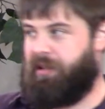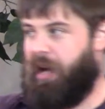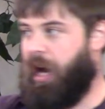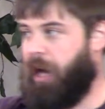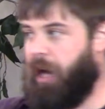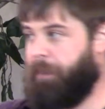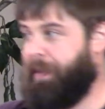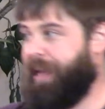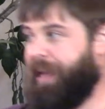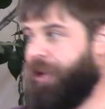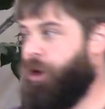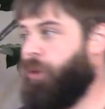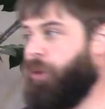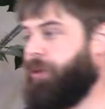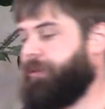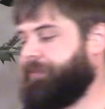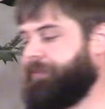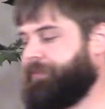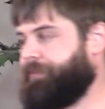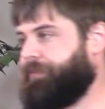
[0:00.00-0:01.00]
on my
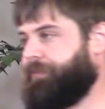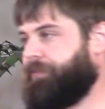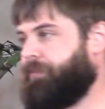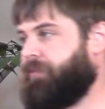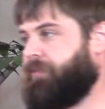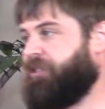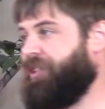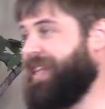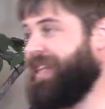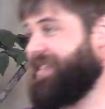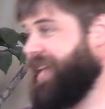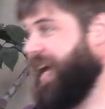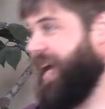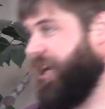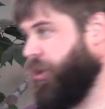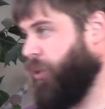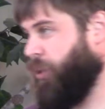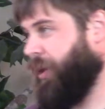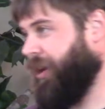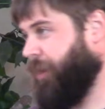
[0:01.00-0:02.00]
own. So that's
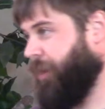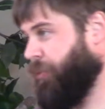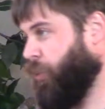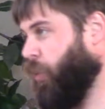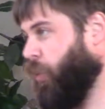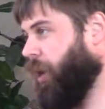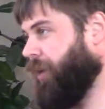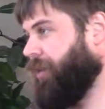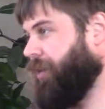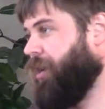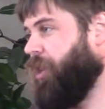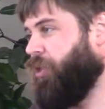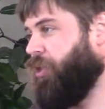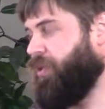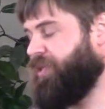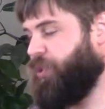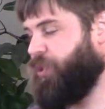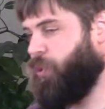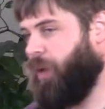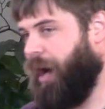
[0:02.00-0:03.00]
category number one
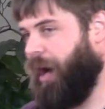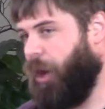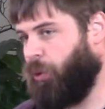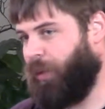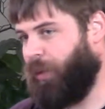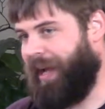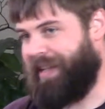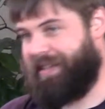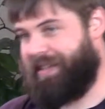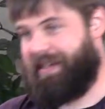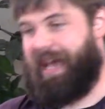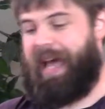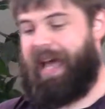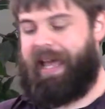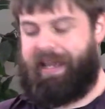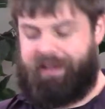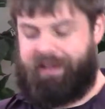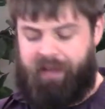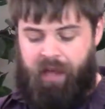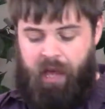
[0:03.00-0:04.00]
those who outright deny
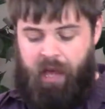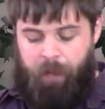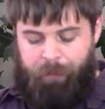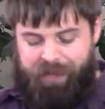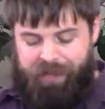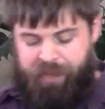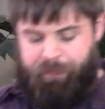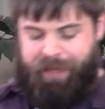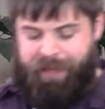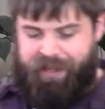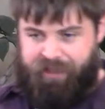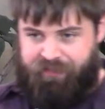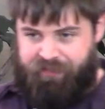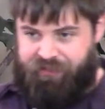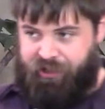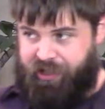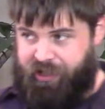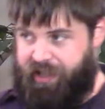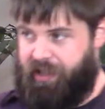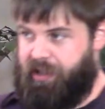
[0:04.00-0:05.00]
it. But I bet if
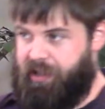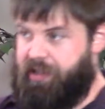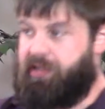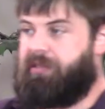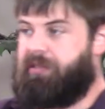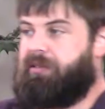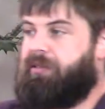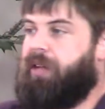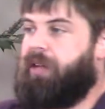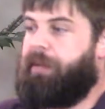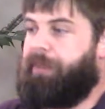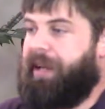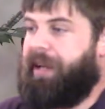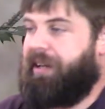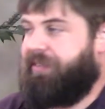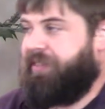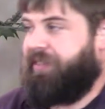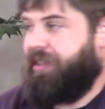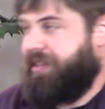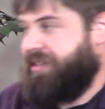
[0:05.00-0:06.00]
you're here, I bet
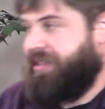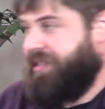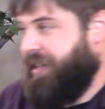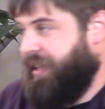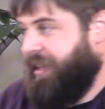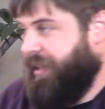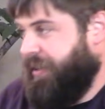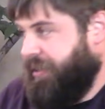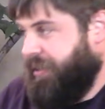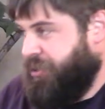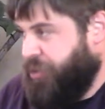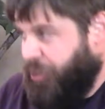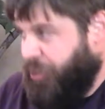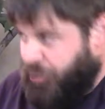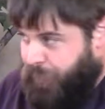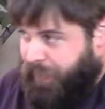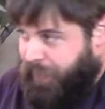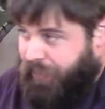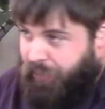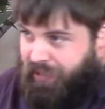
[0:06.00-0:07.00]
if you're sitting in a
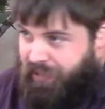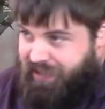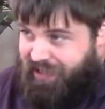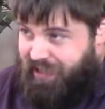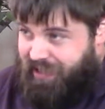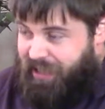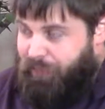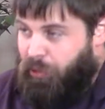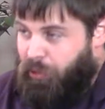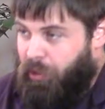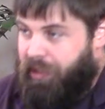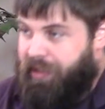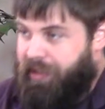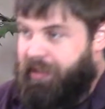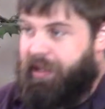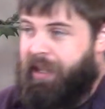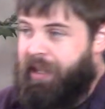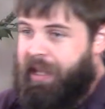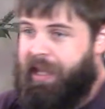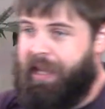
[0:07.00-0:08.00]
church pew on Sunday
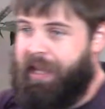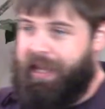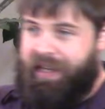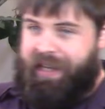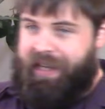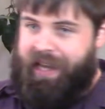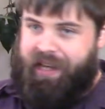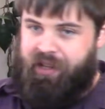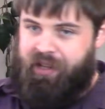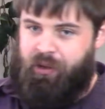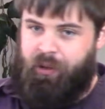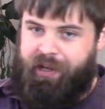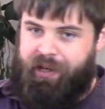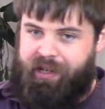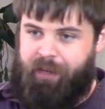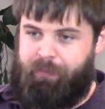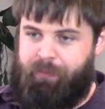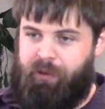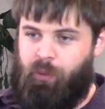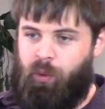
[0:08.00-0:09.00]
morning, category
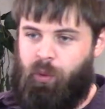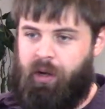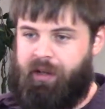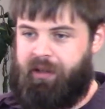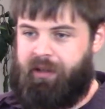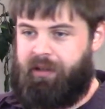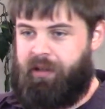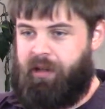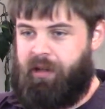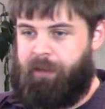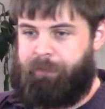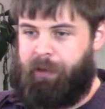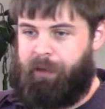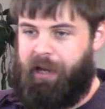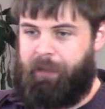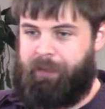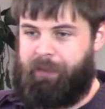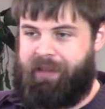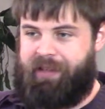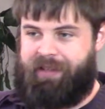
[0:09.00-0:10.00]
number one
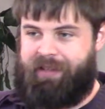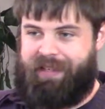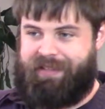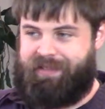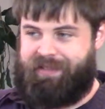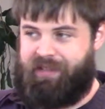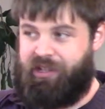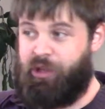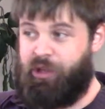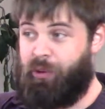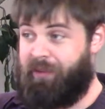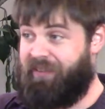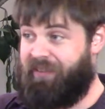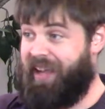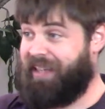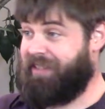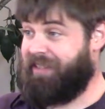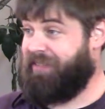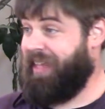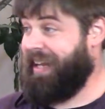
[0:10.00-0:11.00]
probably isn't you. In
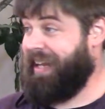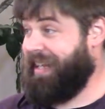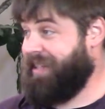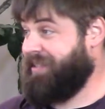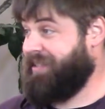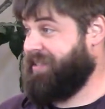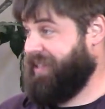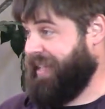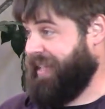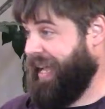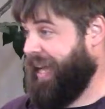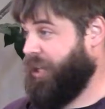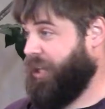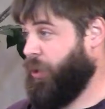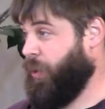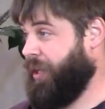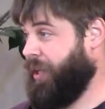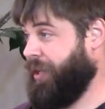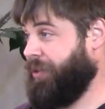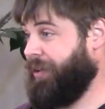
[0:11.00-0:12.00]
fact, if that is the
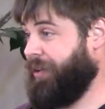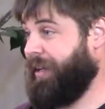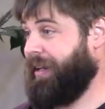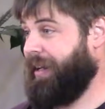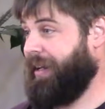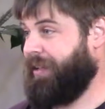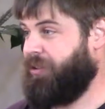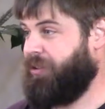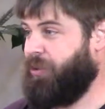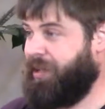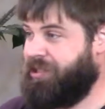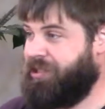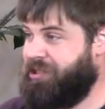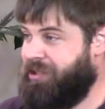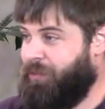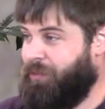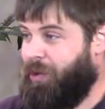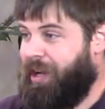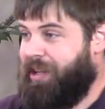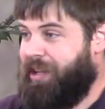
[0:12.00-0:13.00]
category you're in, I'd
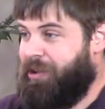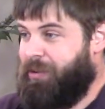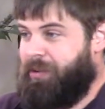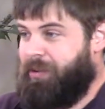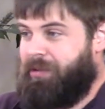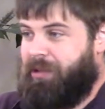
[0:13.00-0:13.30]
question why you